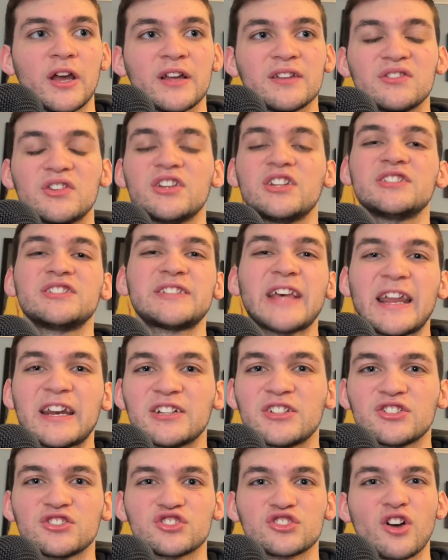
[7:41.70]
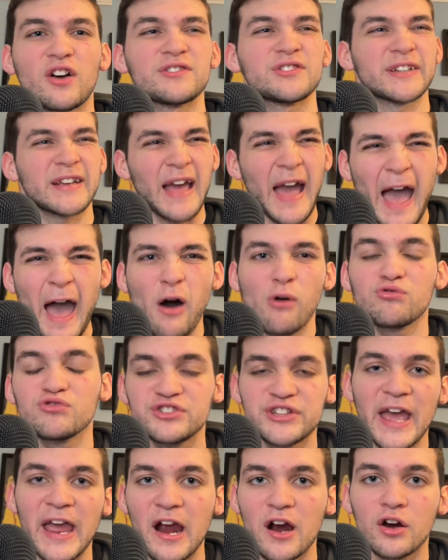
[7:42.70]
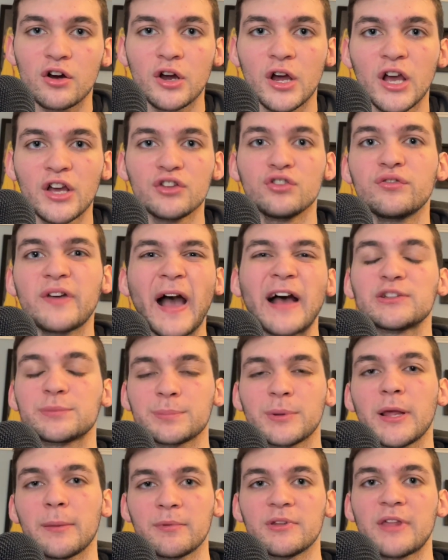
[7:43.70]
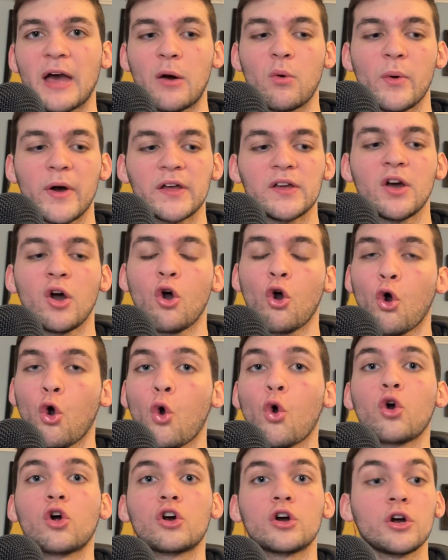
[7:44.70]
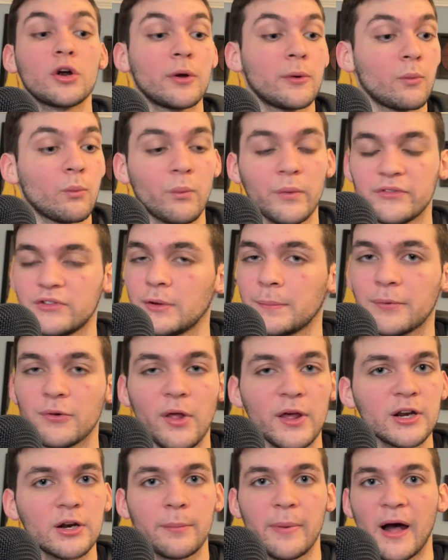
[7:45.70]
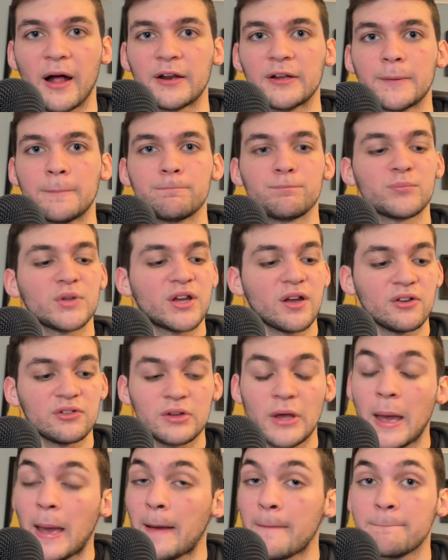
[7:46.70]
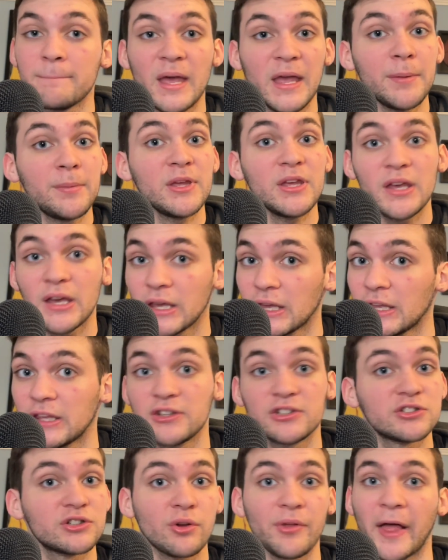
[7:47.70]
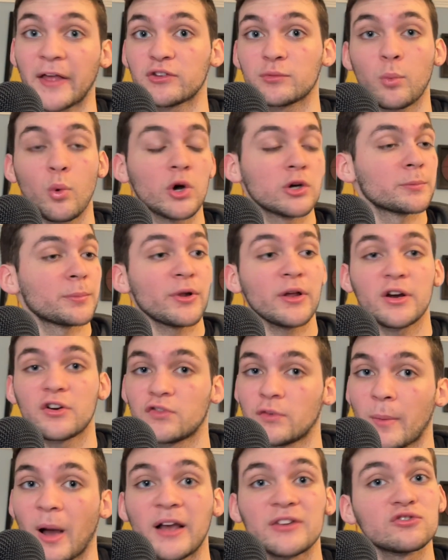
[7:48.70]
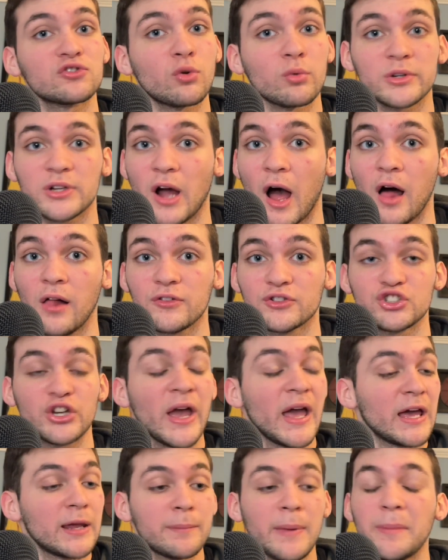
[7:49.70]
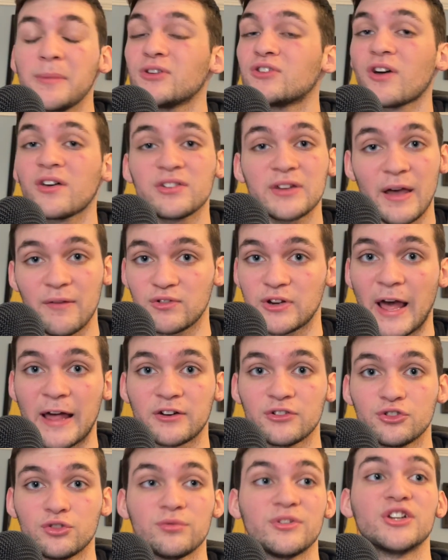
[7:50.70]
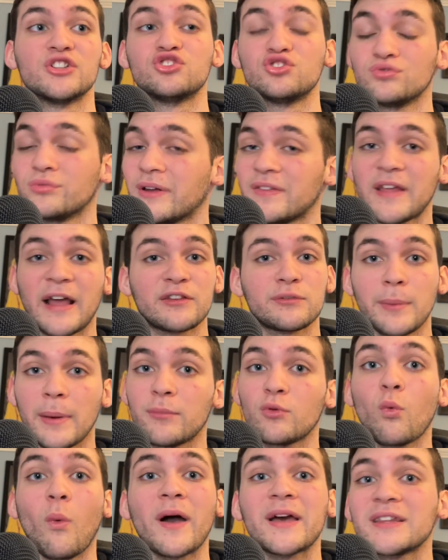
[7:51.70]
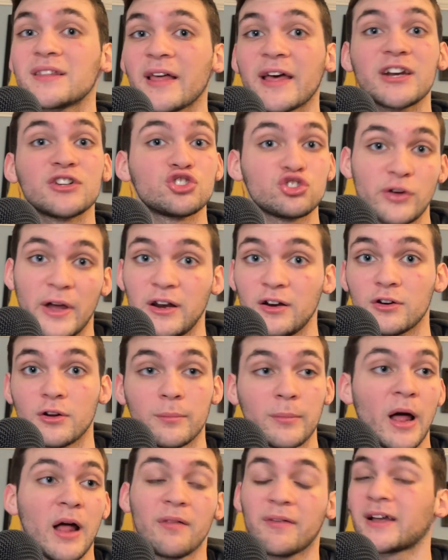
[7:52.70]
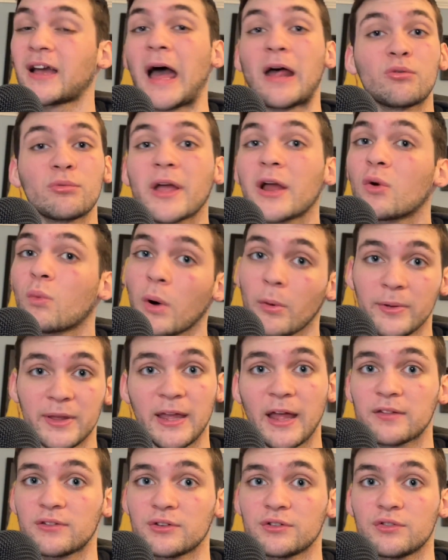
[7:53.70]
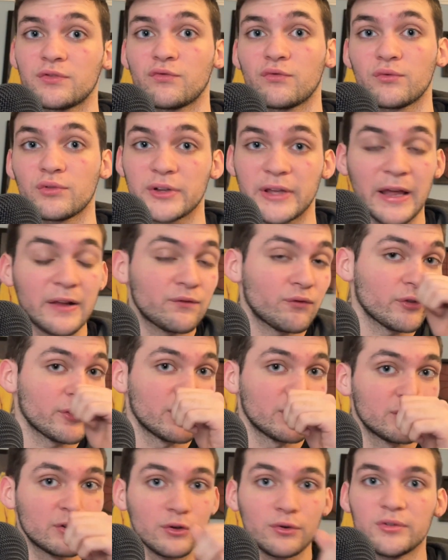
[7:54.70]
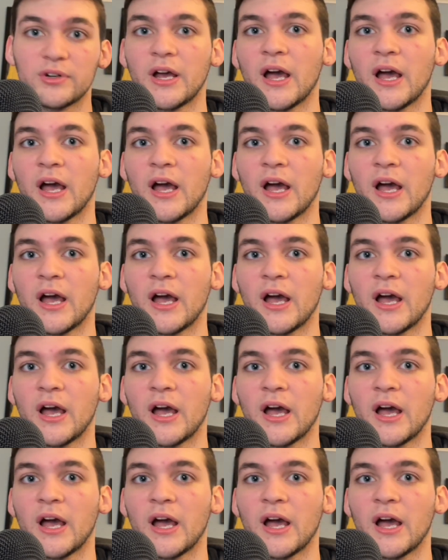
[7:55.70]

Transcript: did he say it in disgust, like, how dare you guys play me that way? Or was he polite about it? Because maybe he's still that spoiled player from high school and college, and maybe he does have an attitude issue, and that's maybe why Atlanta traded him. Like, I don't care what we get for this dude.